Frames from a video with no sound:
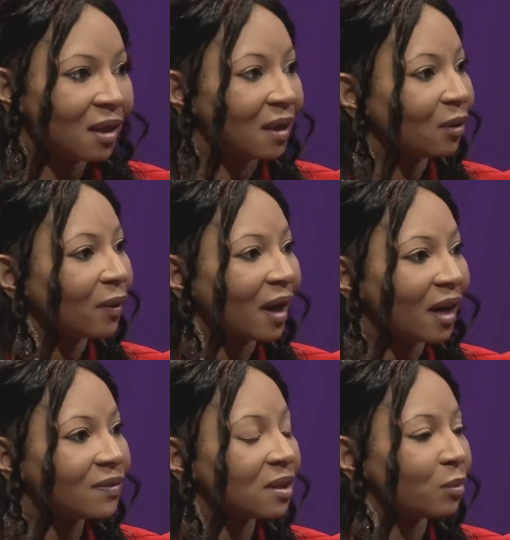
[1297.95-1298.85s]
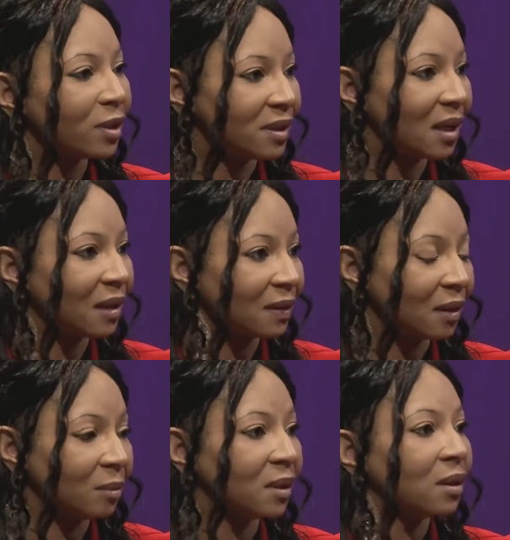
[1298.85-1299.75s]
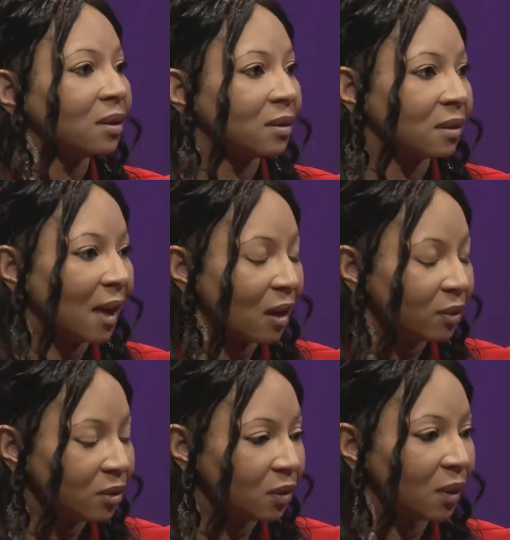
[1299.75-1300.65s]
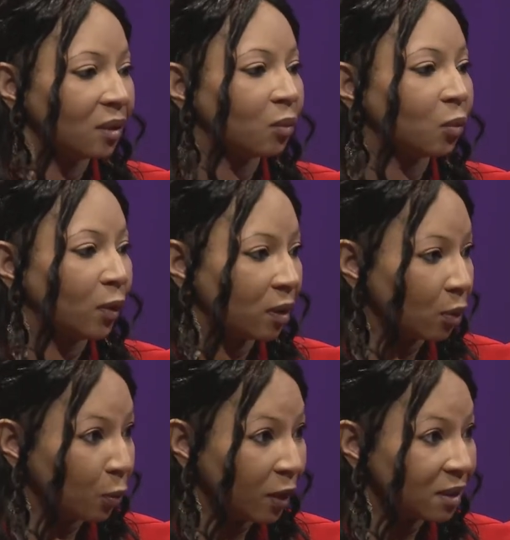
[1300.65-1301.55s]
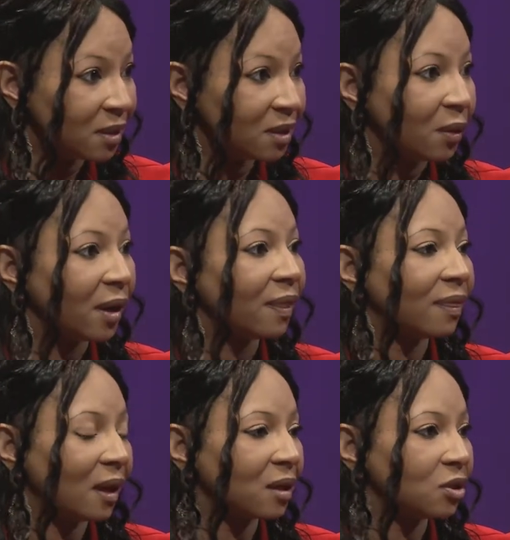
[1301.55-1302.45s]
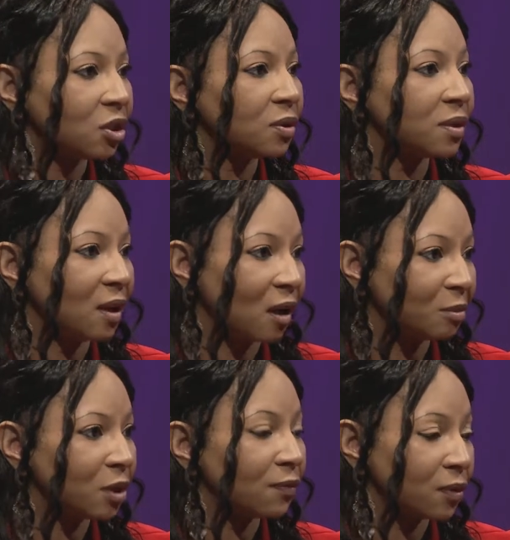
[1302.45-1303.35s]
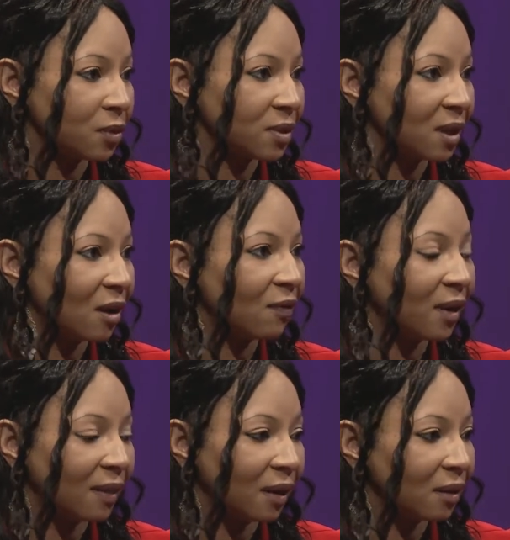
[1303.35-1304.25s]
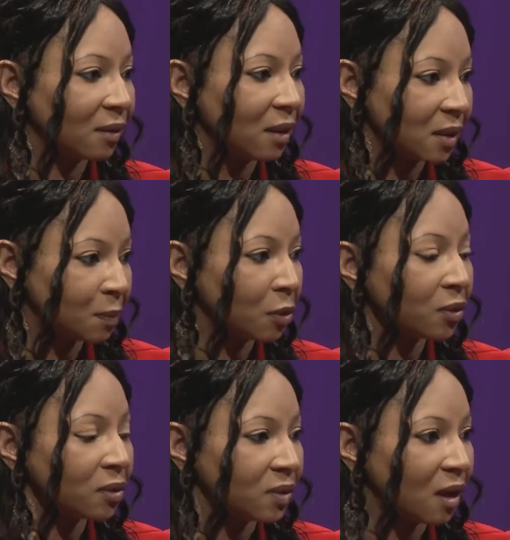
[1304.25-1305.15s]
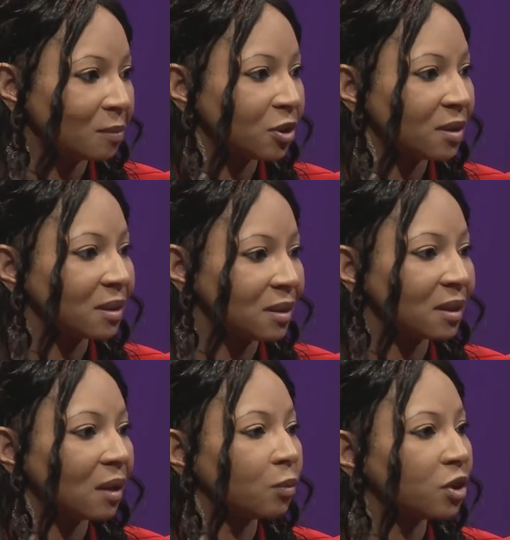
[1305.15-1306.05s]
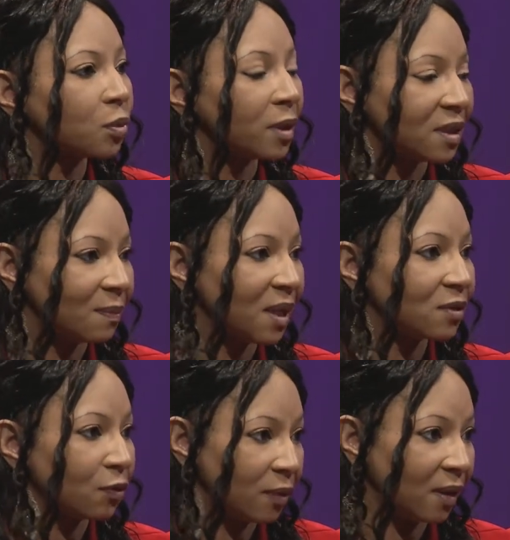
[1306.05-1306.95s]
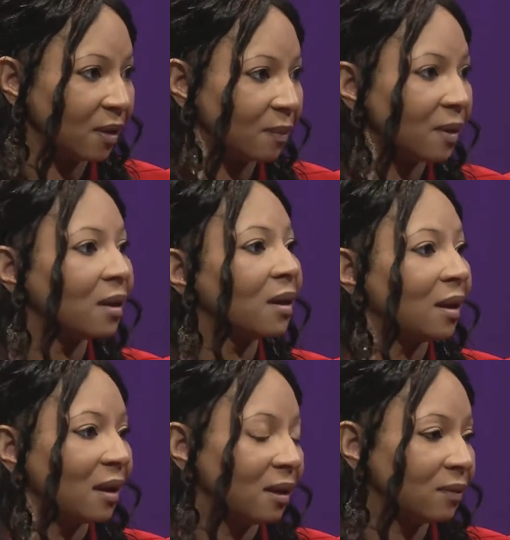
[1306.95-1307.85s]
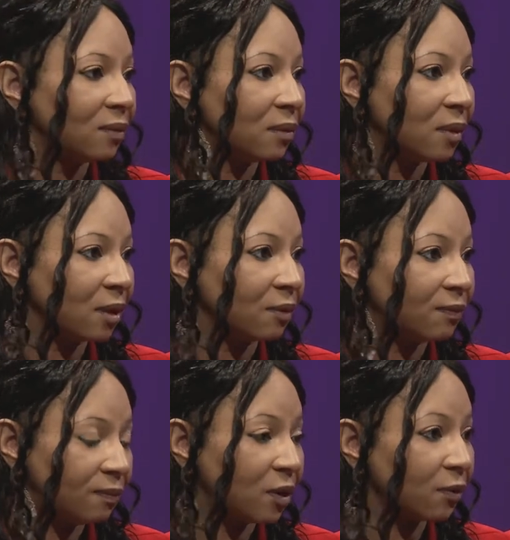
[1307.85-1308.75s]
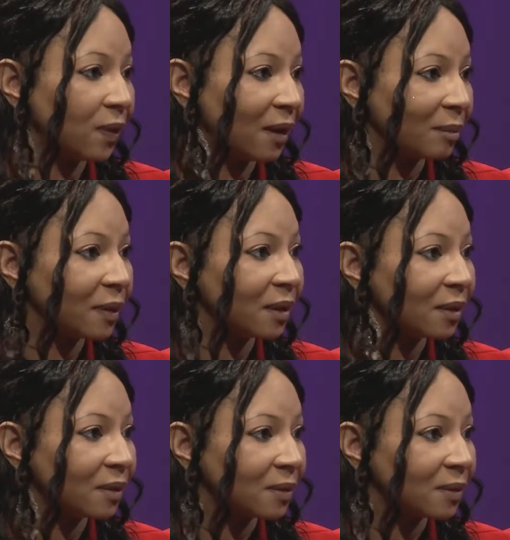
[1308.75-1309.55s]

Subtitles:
They don't have someone telling them how to do it or when to do it. They can choose the option for themselves, and they explore those options and decide which one is best for them and their family.